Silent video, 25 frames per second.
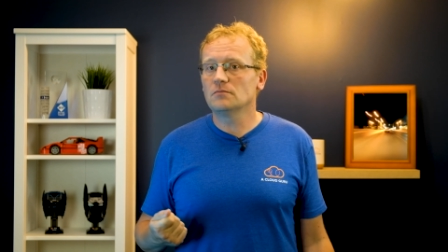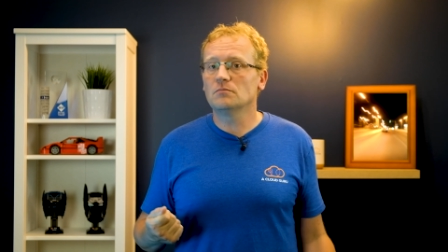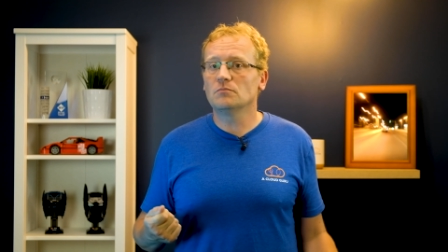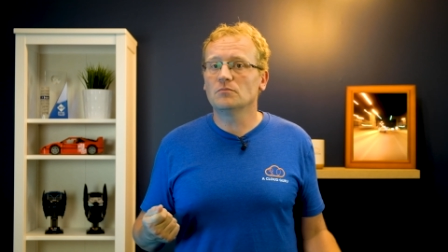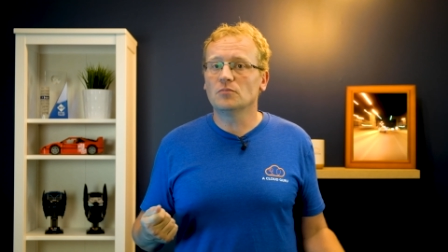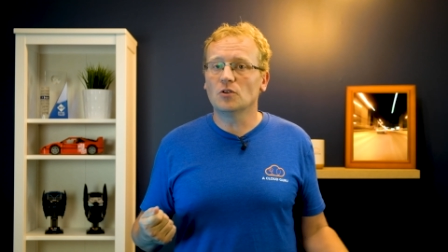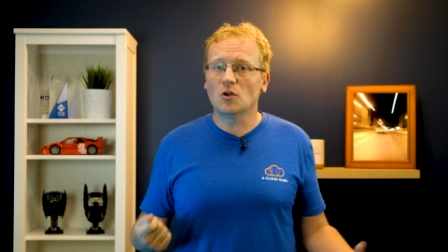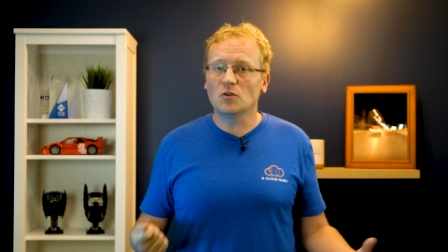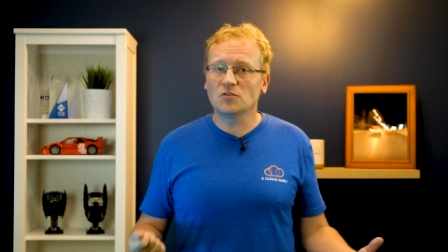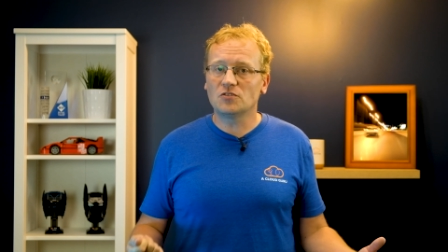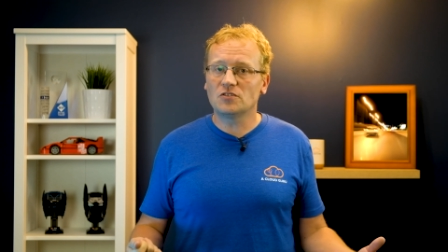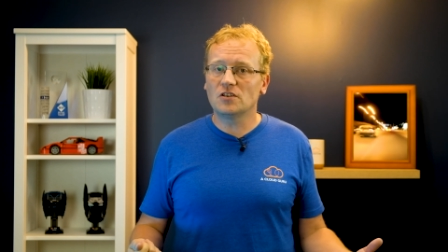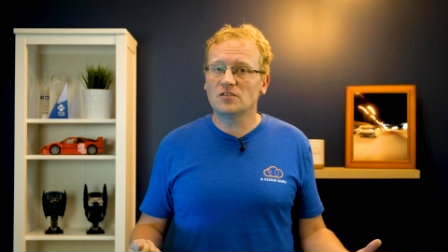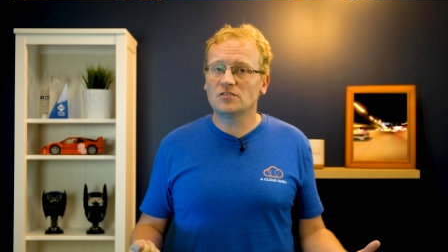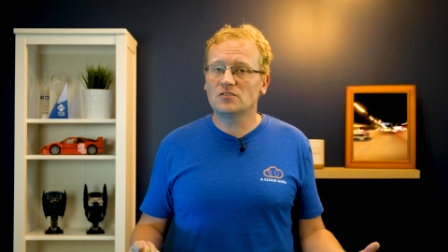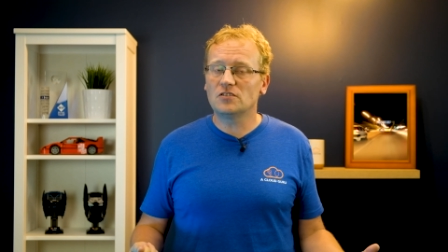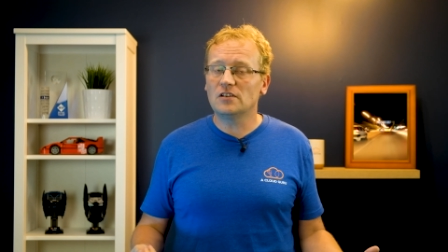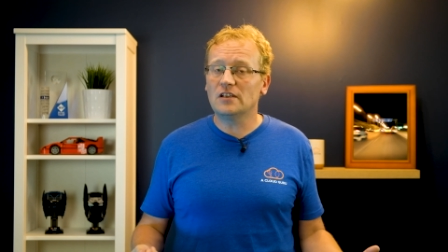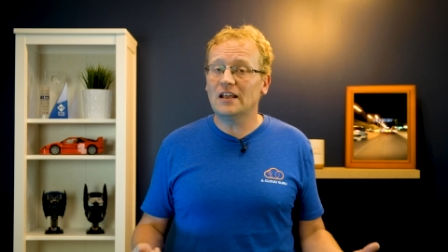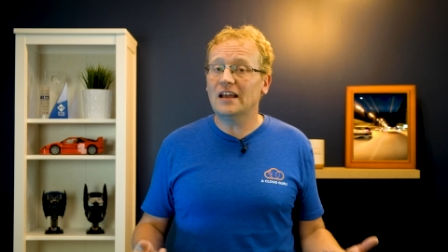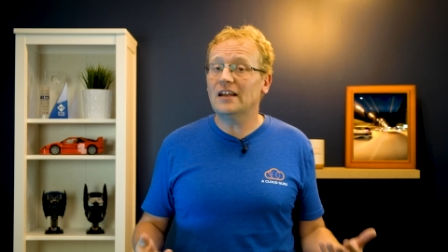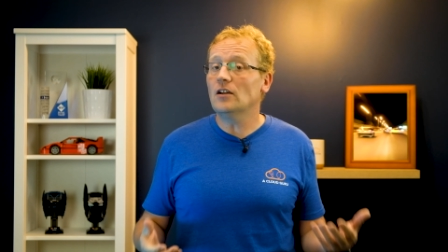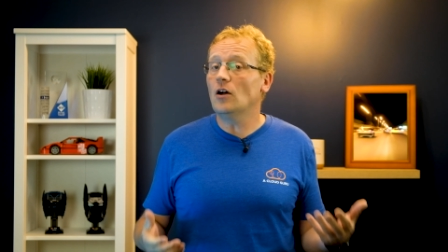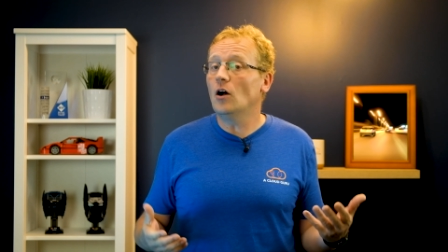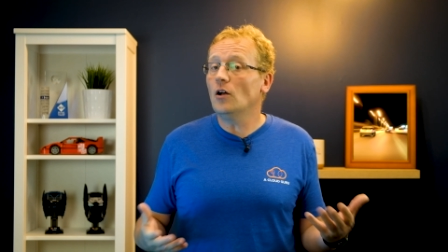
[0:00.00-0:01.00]

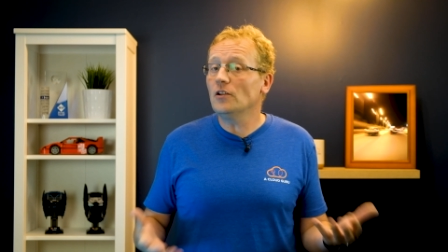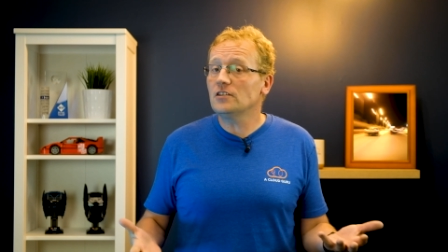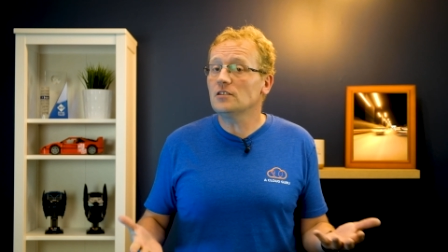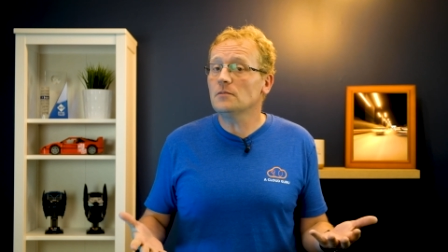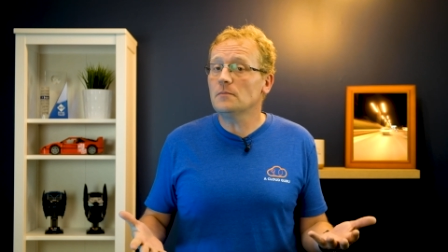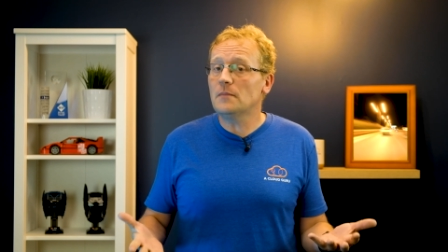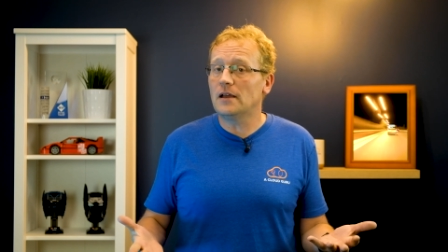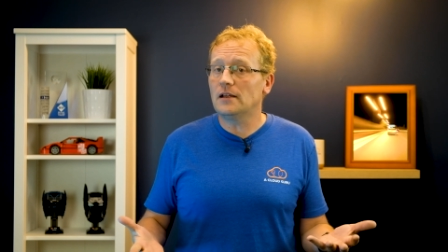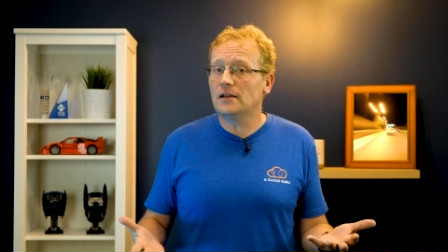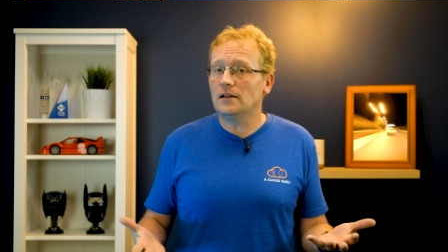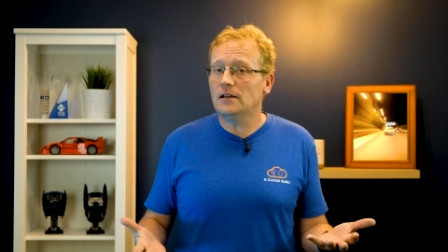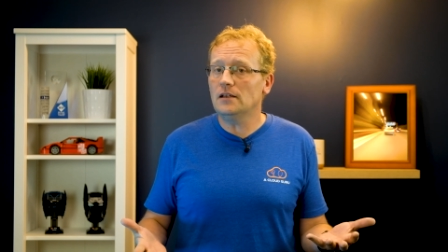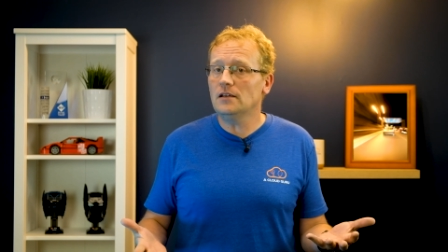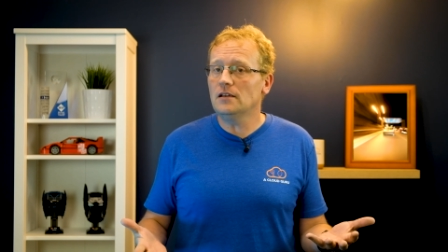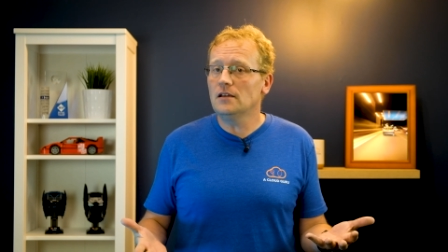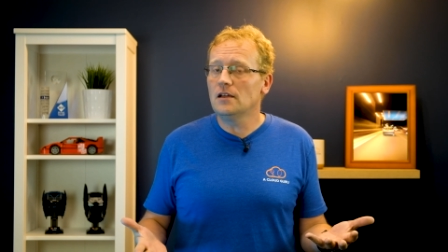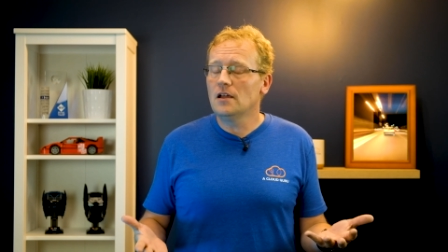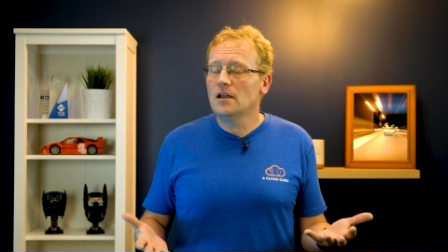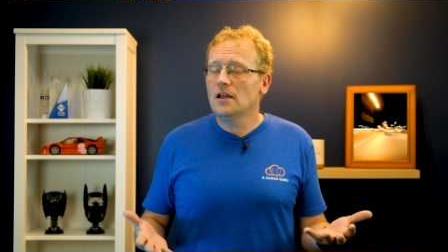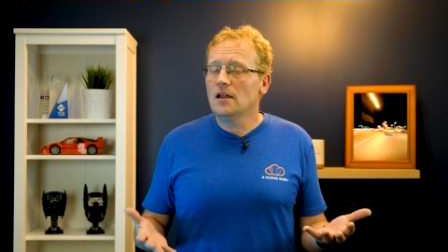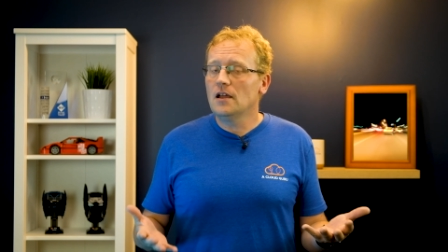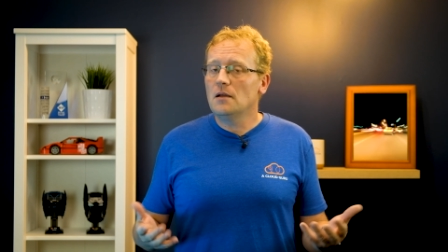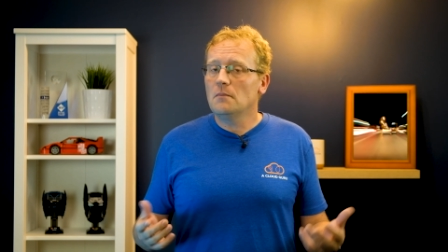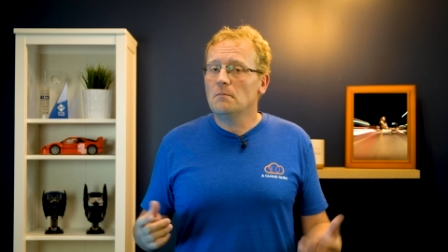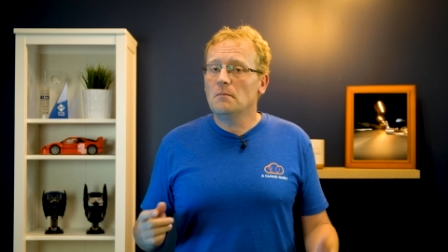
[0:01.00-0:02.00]
processing, and ultimately
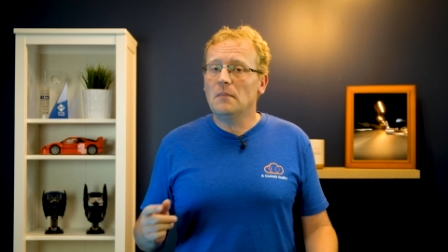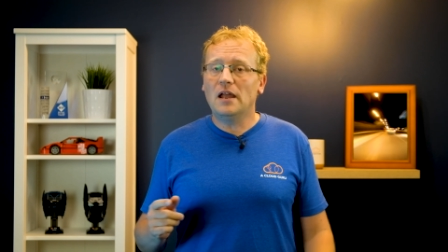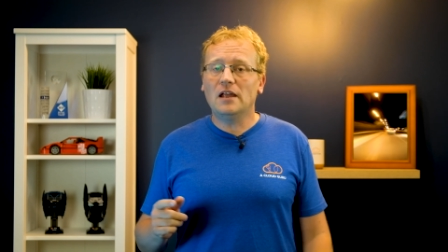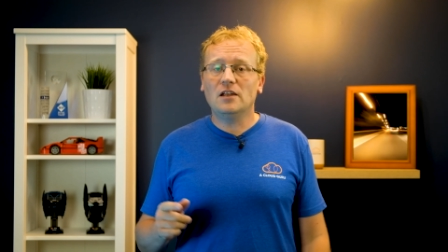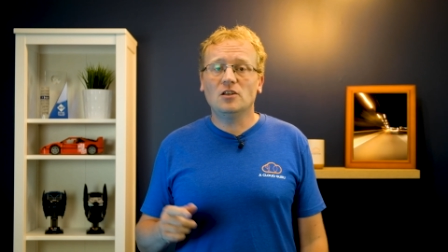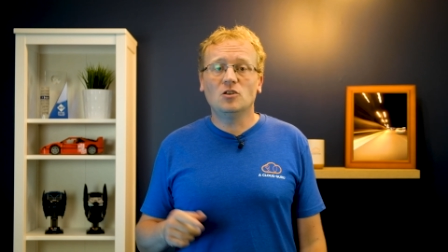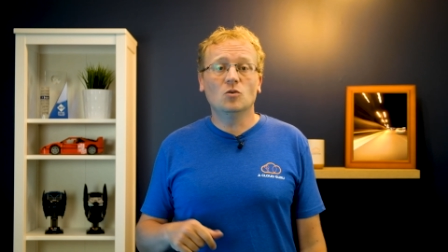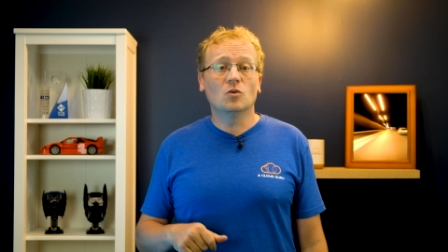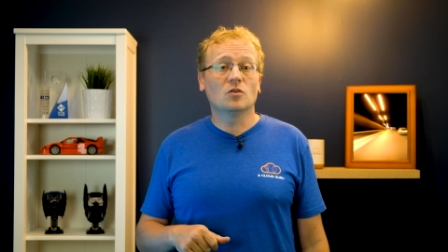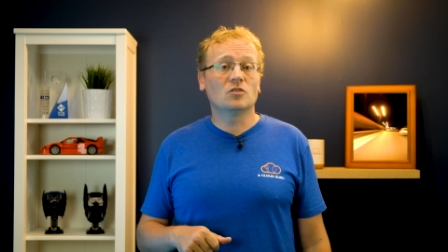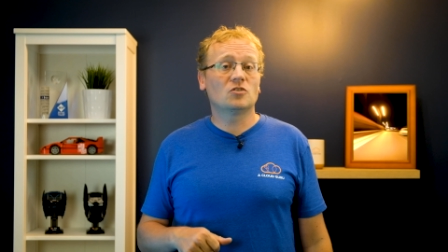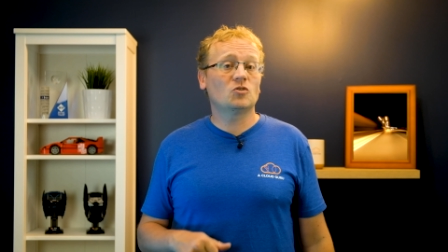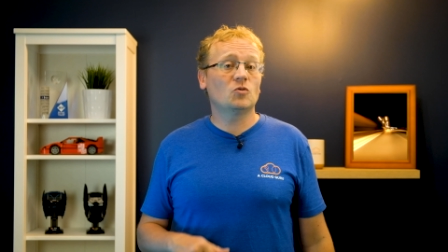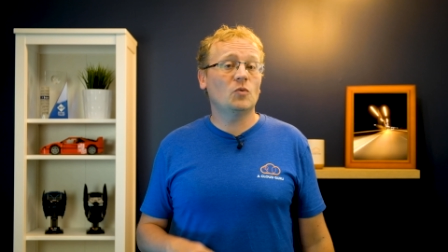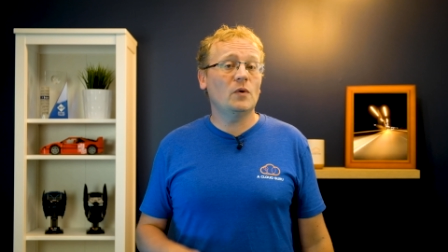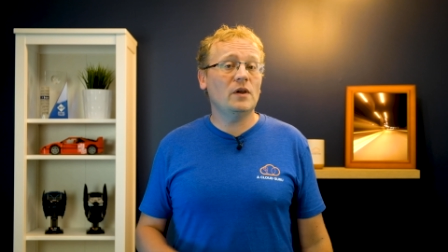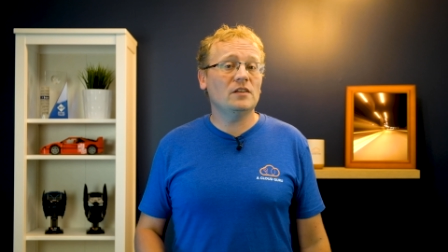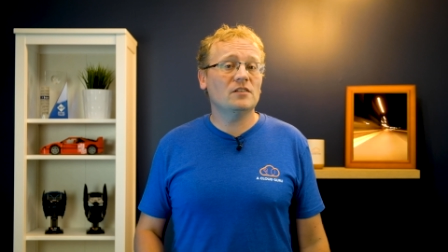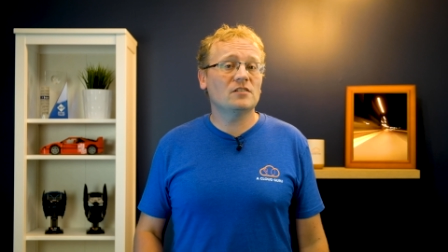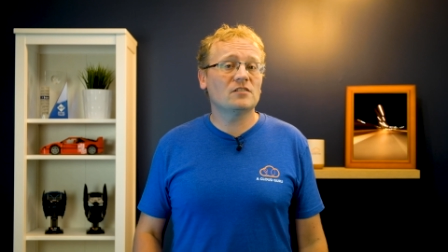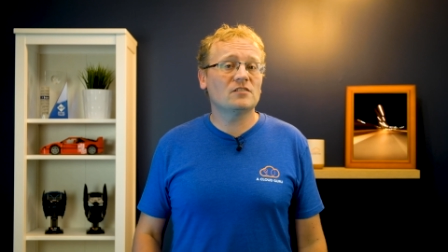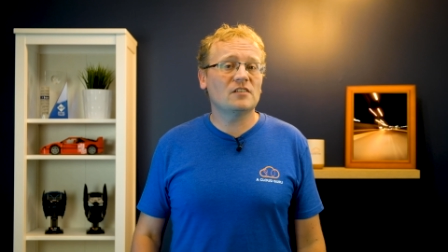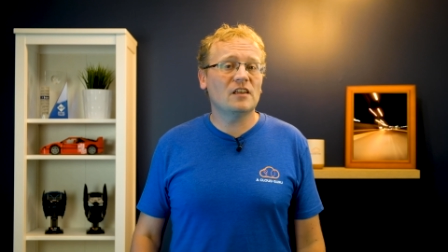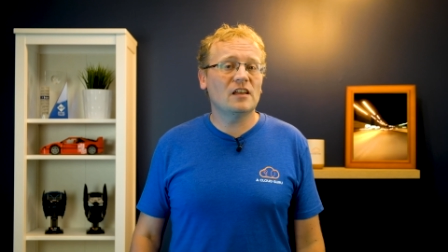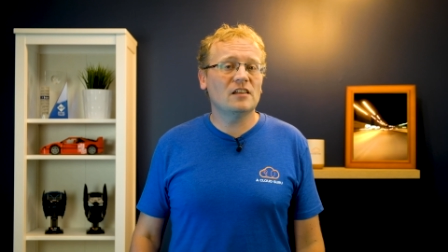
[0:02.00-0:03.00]
make your
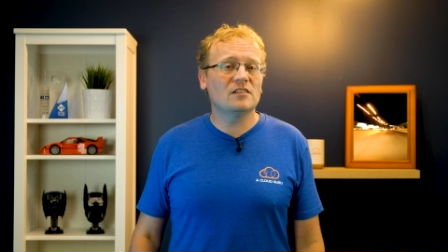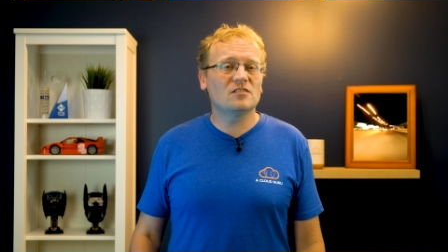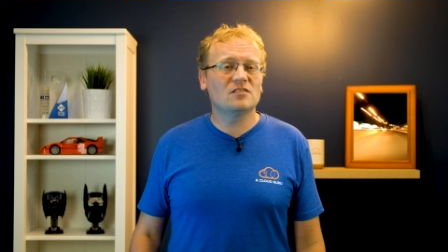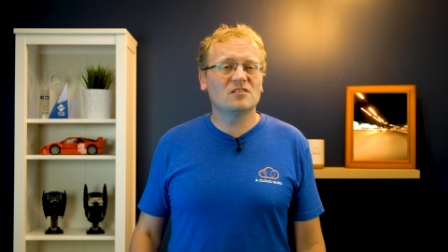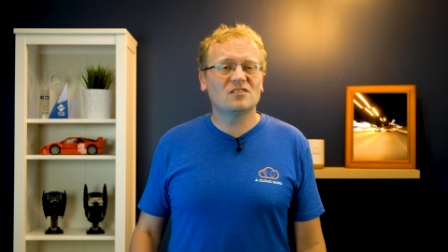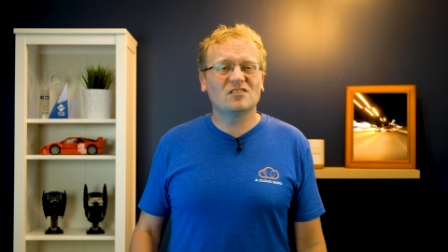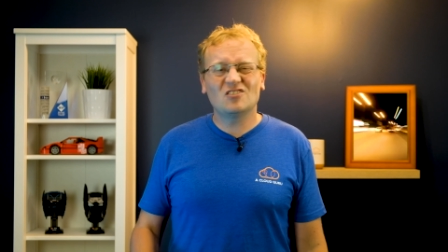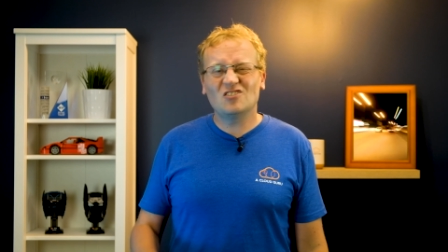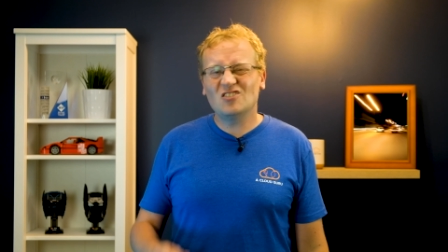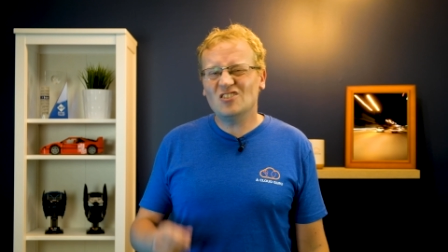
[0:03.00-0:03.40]
tweet sense